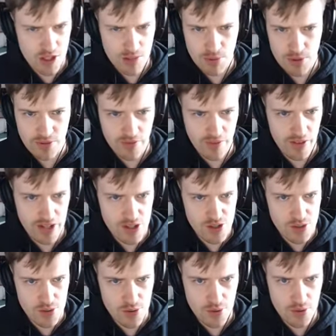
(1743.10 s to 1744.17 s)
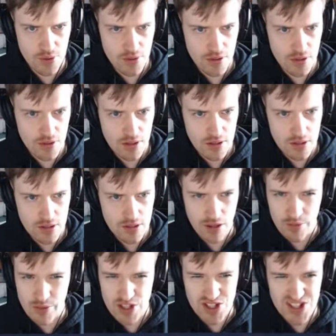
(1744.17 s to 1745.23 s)
cheaper than the last store.
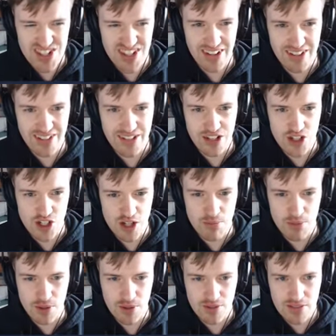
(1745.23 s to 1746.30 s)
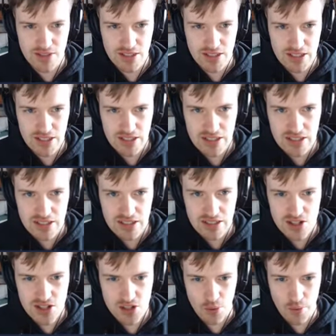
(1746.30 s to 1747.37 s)
Only slightly cheaper.
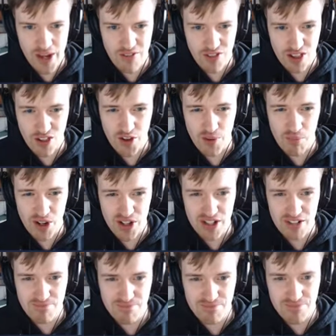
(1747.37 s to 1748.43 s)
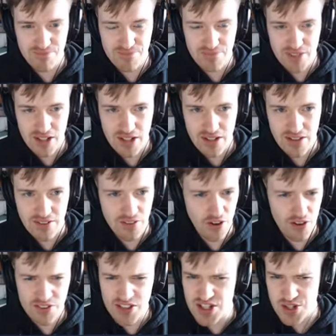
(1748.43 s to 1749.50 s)
Still, we have a lot of money.
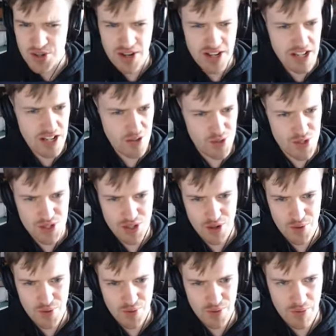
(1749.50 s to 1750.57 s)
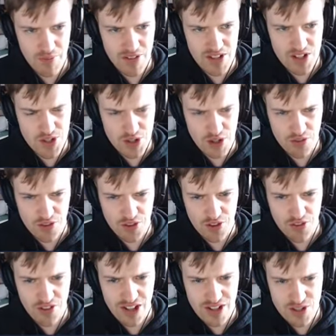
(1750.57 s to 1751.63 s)
None of these are any use, though. I mean, these are good for
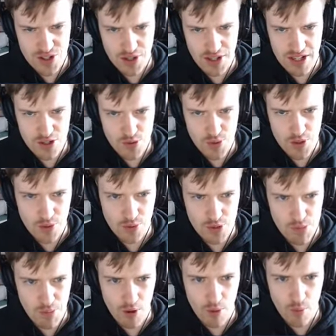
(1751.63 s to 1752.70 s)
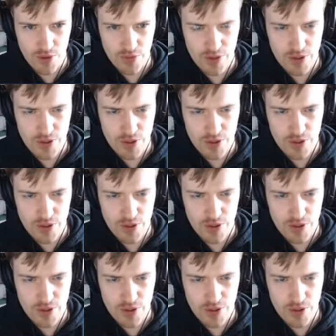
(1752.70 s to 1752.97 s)
defense, I guess. We could always buy one of